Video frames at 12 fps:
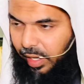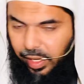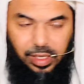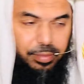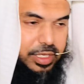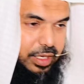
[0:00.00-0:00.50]

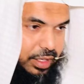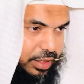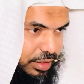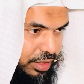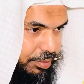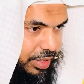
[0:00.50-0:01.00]
like Ibn
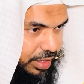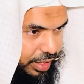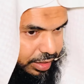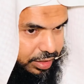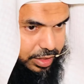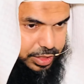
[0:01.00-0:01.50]
al-Qayyim and
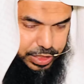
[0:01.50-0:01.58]
like uh,